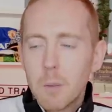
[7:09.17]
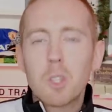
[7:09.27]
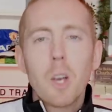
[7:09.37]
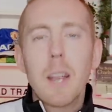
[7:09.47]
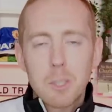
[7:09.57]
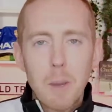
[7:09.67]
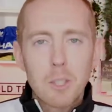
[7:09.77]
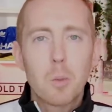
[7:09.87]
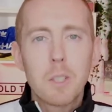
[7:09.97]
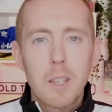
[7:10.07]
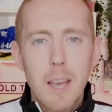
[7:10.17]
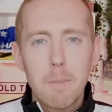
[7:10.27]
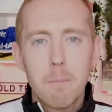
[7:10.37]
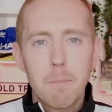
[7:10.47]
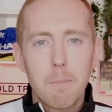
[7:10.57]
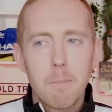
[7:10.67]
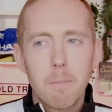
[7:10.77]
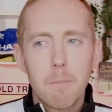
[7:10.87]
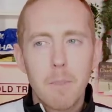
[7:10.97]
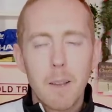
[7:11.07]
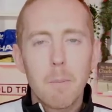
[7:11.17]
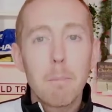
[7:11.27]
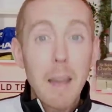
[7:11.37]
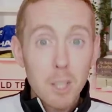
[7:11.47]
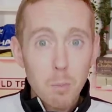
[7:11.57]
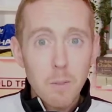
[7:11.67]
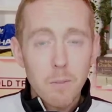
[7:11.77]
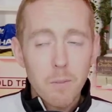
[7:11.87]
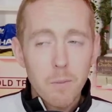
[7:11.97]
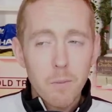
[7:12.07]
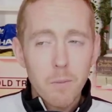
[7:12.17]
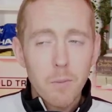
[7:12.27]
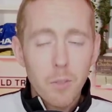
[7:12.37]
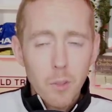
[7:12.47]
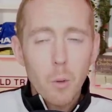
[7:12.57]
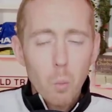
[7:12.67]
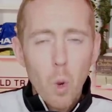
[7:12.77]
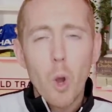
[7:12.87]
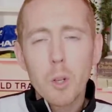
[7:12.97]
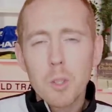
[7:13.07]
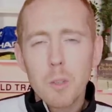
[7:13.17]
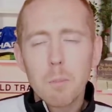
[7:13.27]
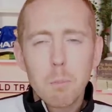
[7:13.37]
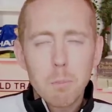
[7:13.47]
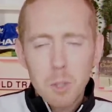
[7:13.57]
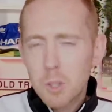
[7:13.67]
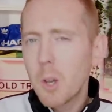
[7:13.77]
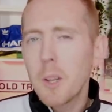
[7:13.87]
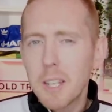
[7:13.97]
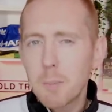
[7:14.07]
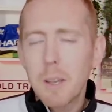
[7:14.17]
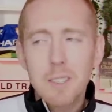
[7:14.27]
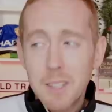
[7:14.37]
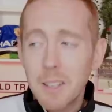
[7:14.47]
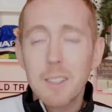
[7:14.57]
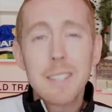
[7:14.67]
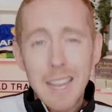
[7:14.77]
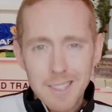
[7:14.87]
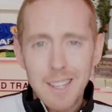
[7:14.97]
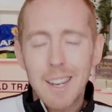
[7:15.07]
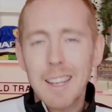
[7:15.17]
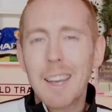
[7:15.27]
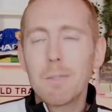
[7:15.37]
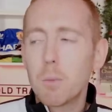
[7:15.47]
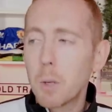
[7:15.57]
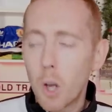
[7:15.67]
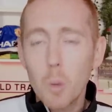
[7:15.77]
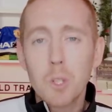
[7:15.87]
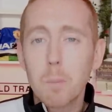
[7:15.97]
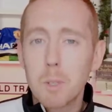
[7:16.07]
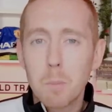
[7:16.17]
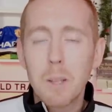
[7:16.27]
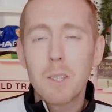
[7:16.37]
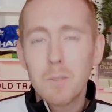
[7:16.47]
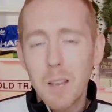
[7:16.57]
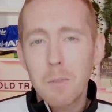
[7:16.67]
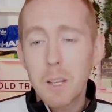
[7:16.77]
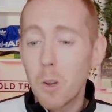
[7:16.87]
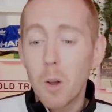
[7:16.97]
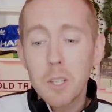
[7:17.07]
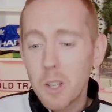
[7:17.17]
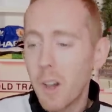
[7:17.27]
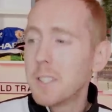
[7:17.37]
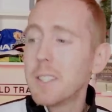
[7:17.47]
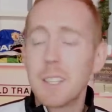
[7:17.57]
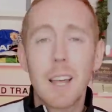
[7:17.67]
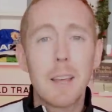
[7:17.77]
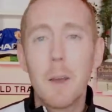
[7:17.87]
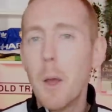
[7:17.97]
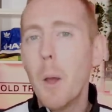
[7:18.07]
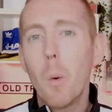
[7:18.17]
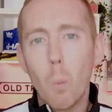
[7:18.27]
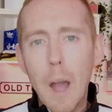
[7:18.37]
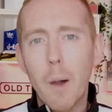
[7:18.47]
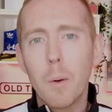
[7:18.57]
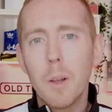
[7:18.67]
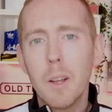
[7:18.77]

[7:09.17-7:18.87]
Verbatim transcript: there were certain aspects to his game management that worked, but certain aspects didn't tactically and from a coaching perspective, definitely not. And United today, wow,